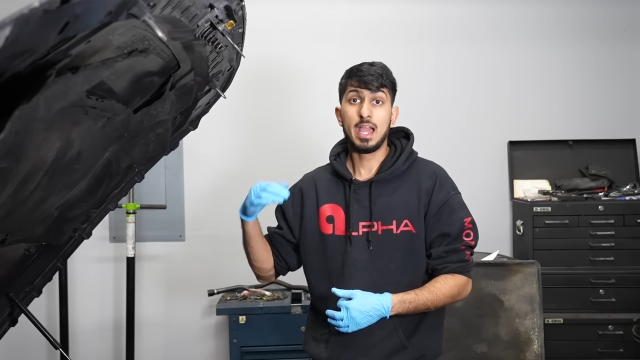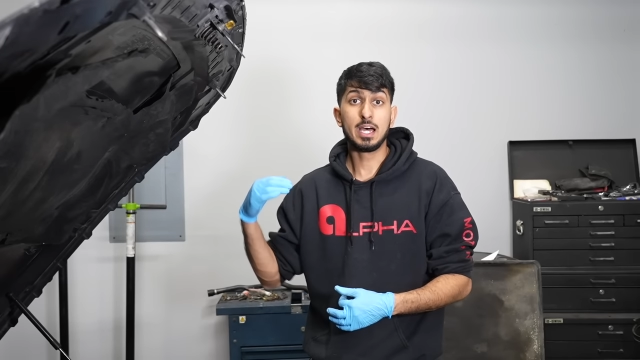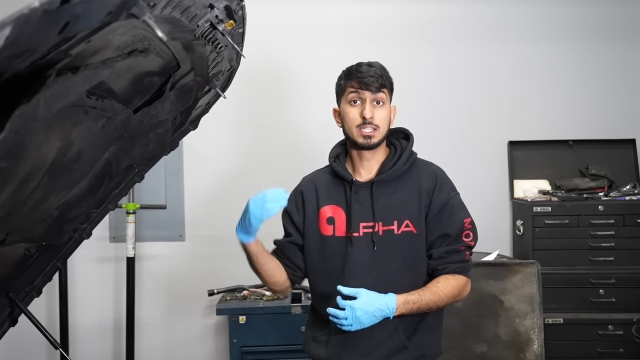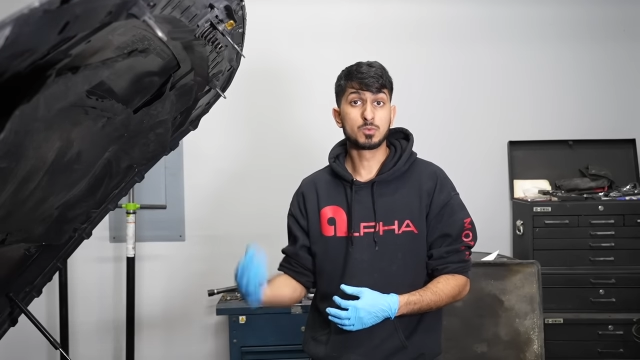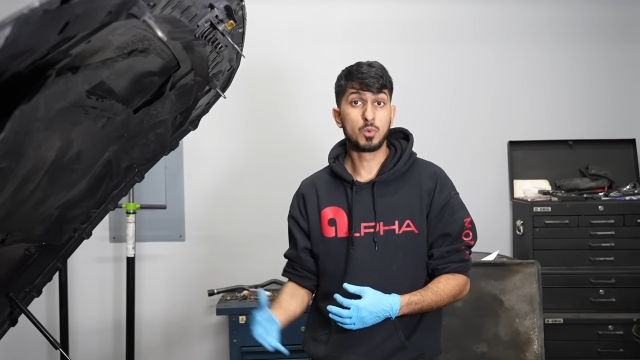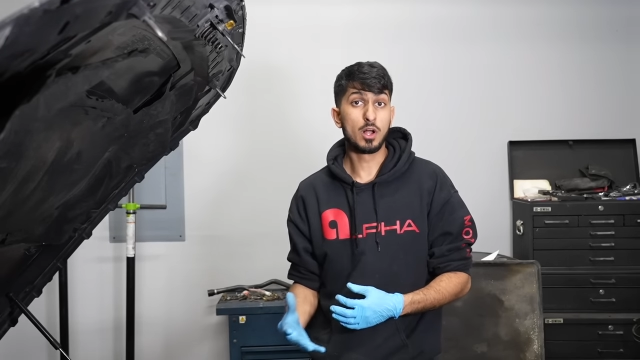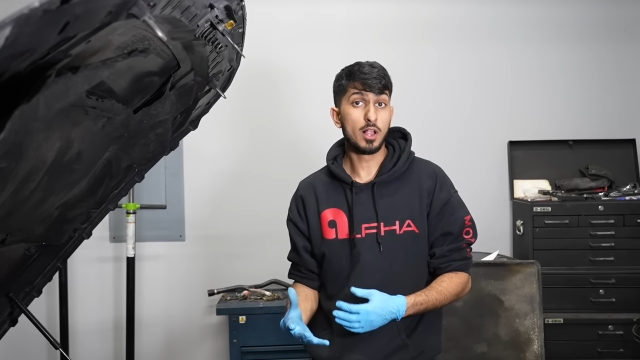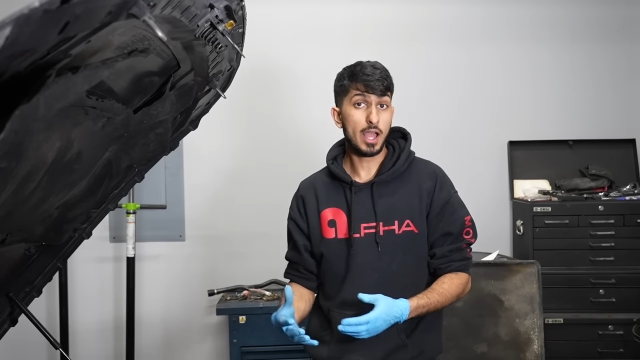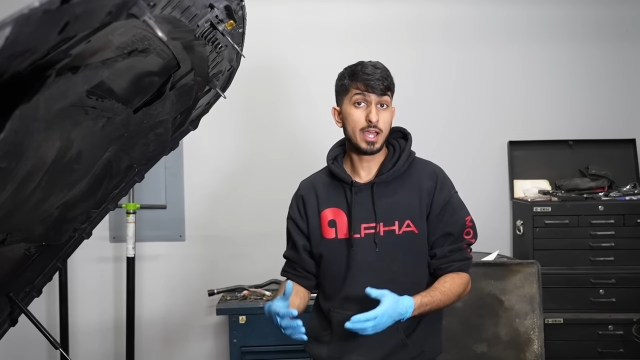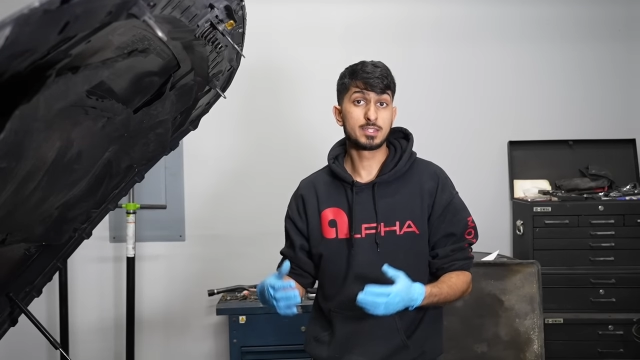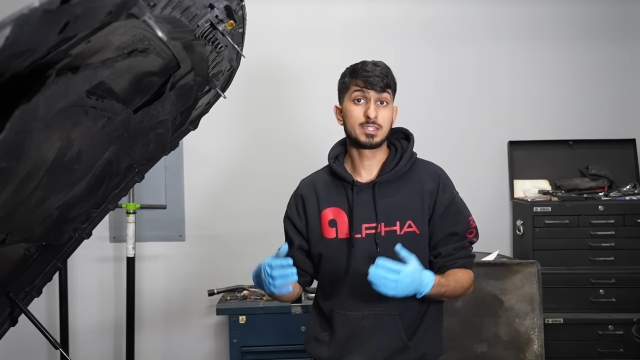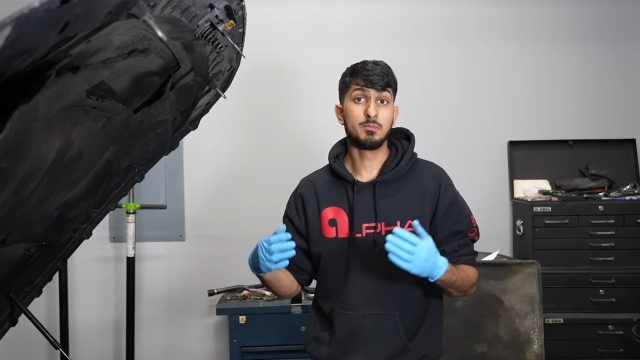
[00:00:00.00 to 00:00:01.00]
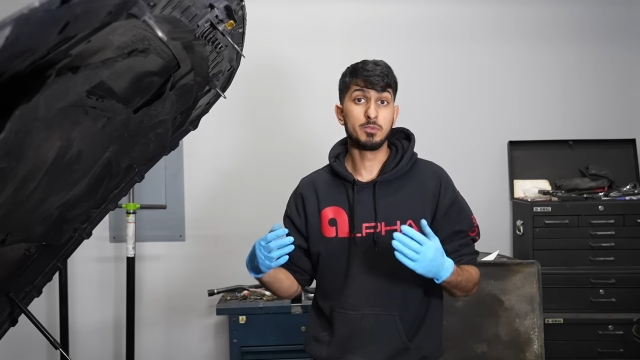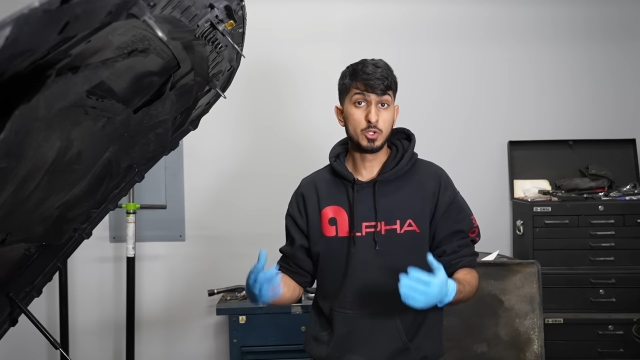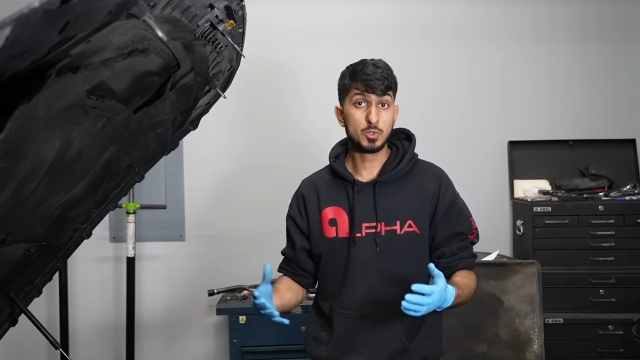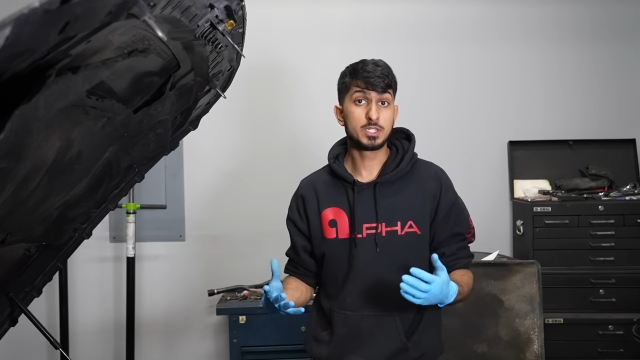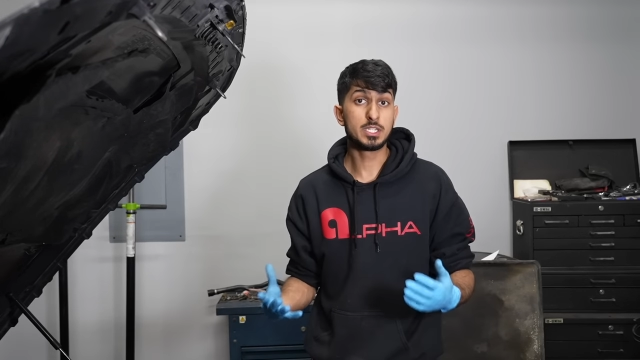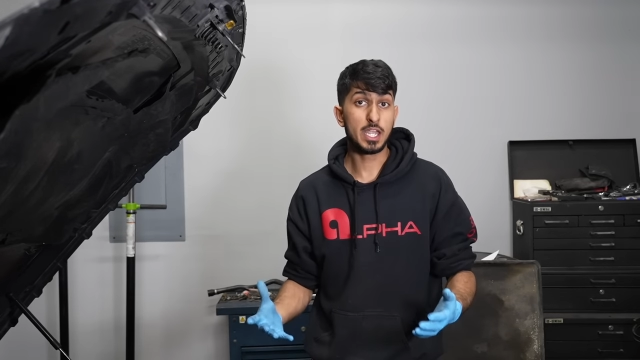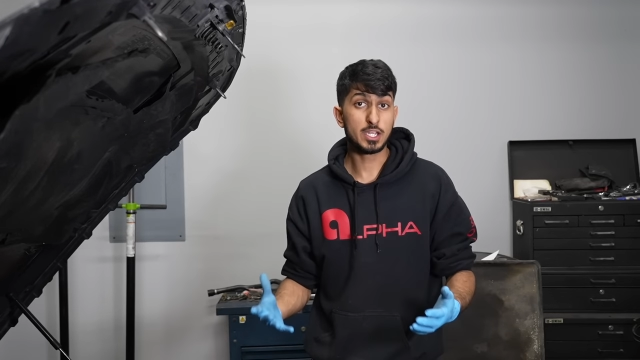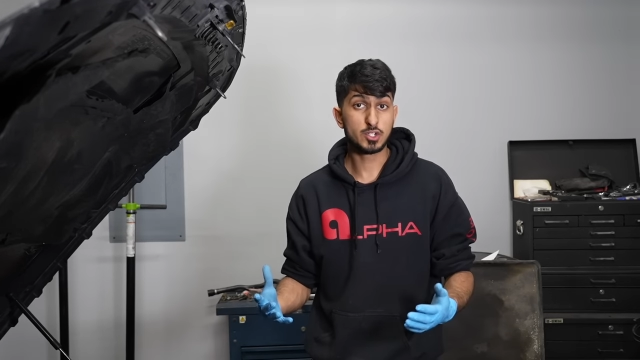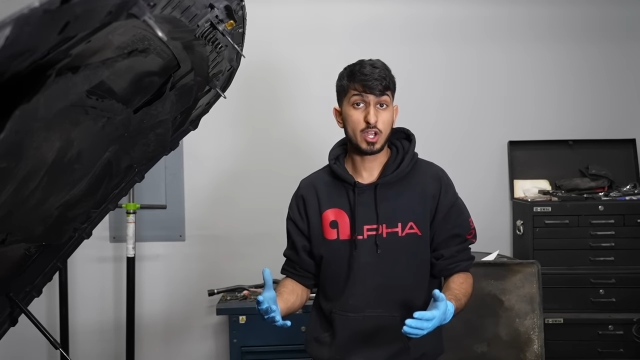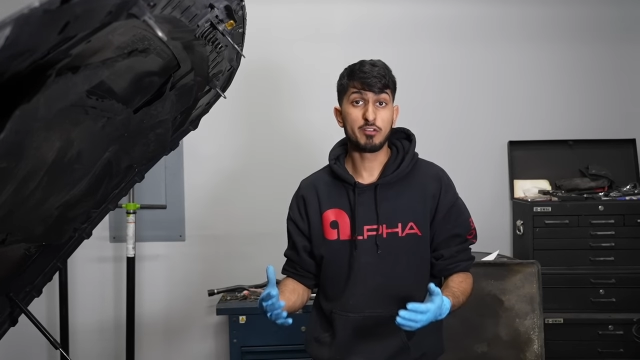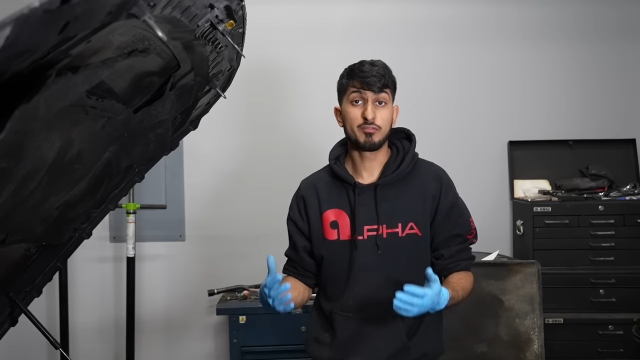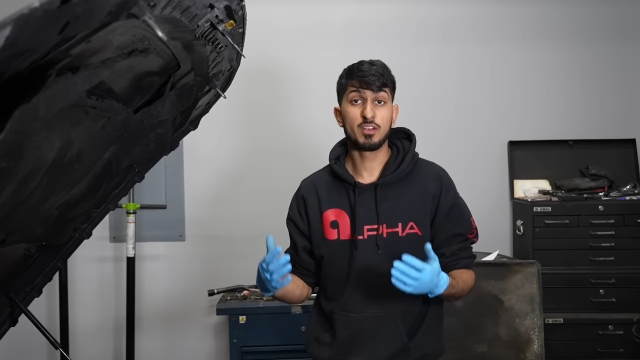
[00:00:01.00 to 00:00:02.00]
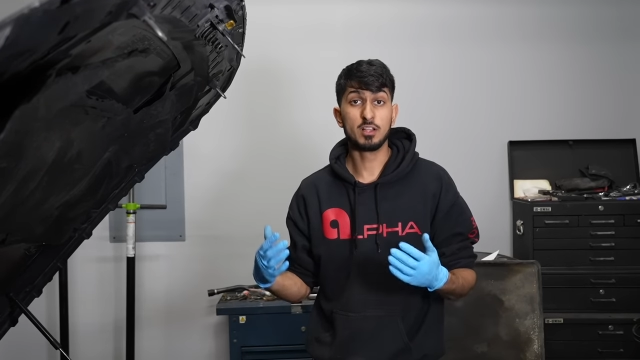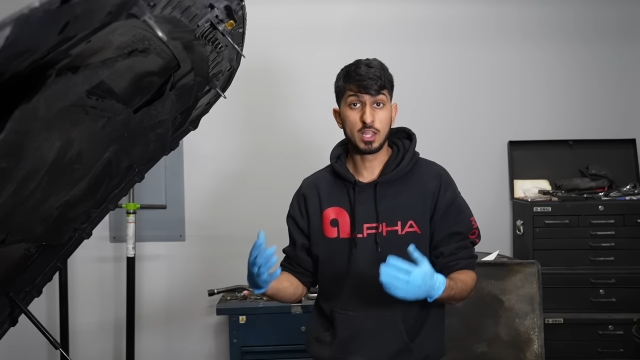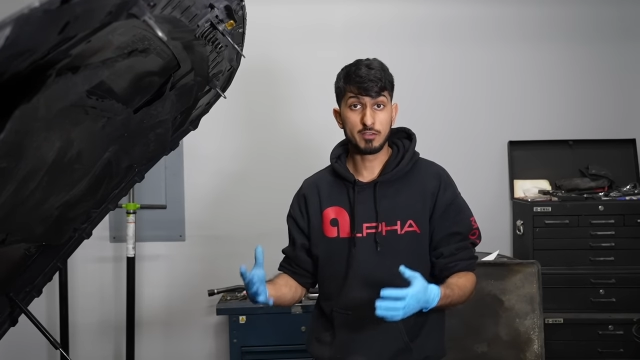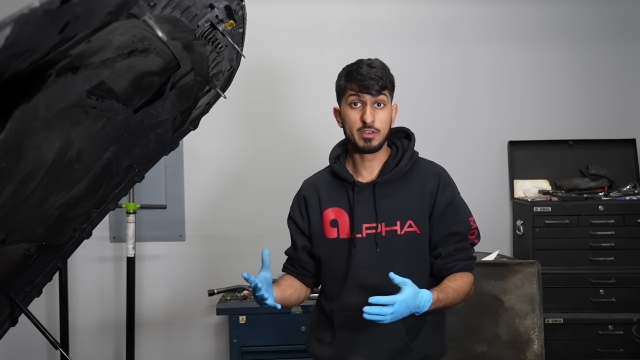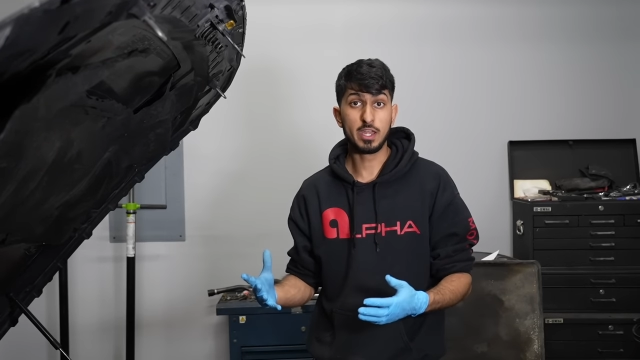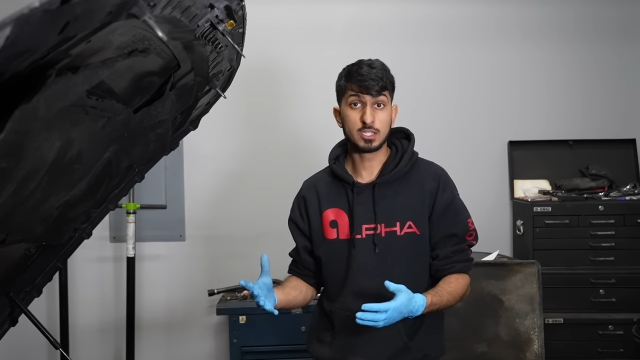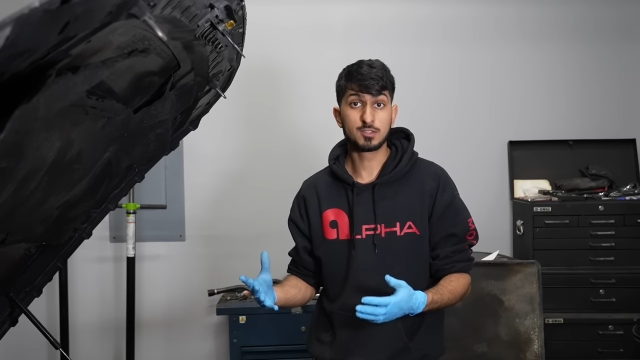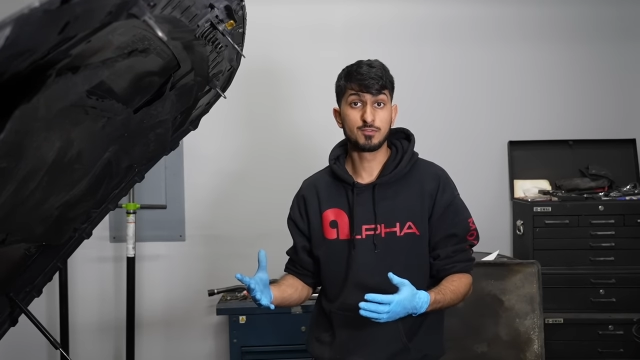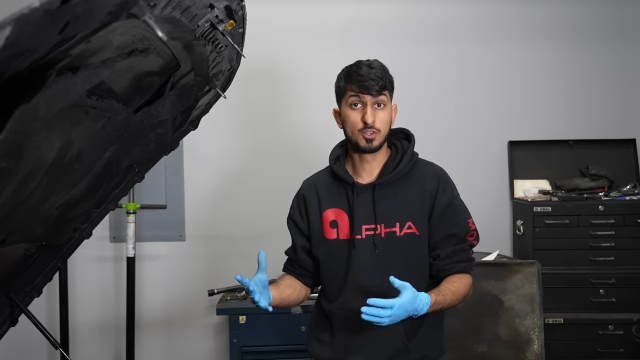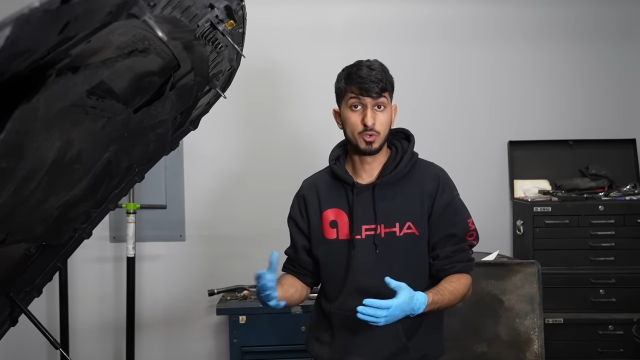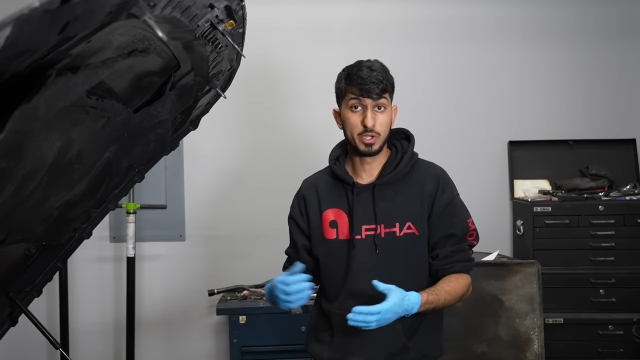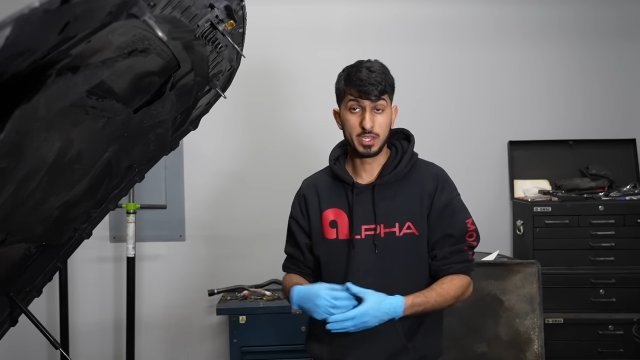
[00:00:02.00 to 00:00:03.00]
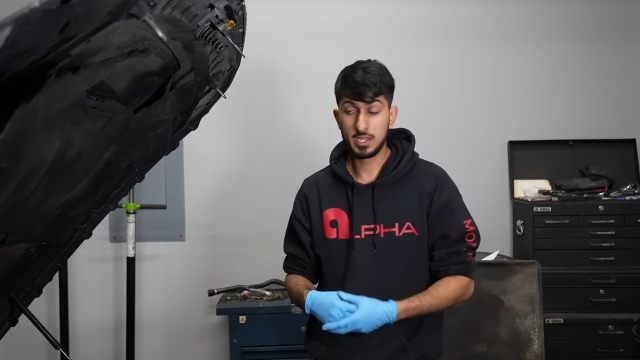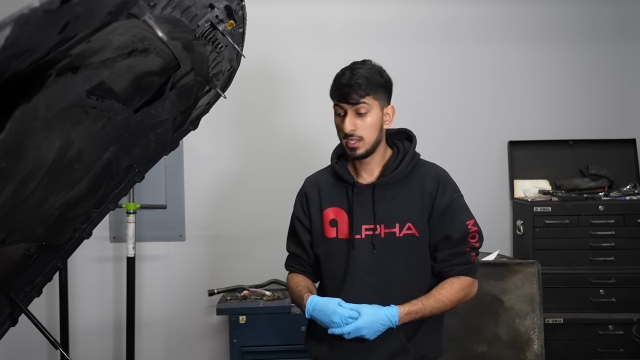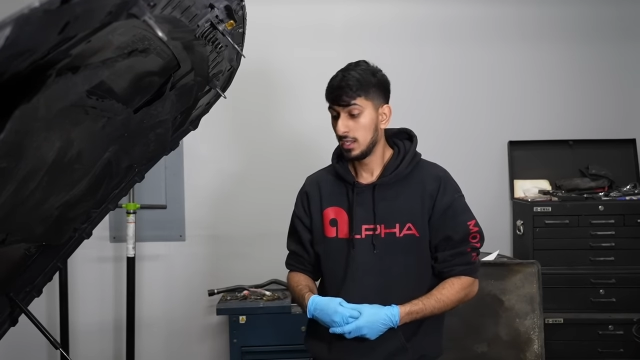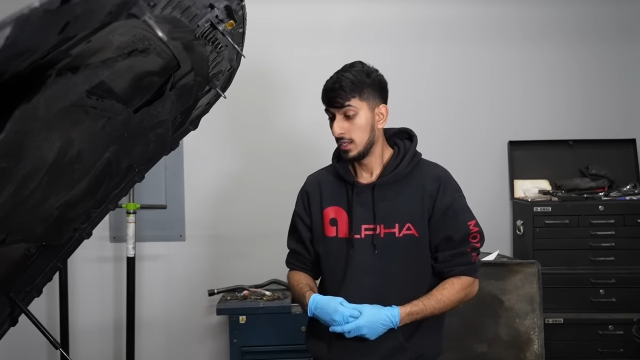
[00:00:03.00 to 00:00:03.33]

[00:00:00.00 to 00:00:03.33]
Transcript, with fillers: as well as some new CHF 11S fluid.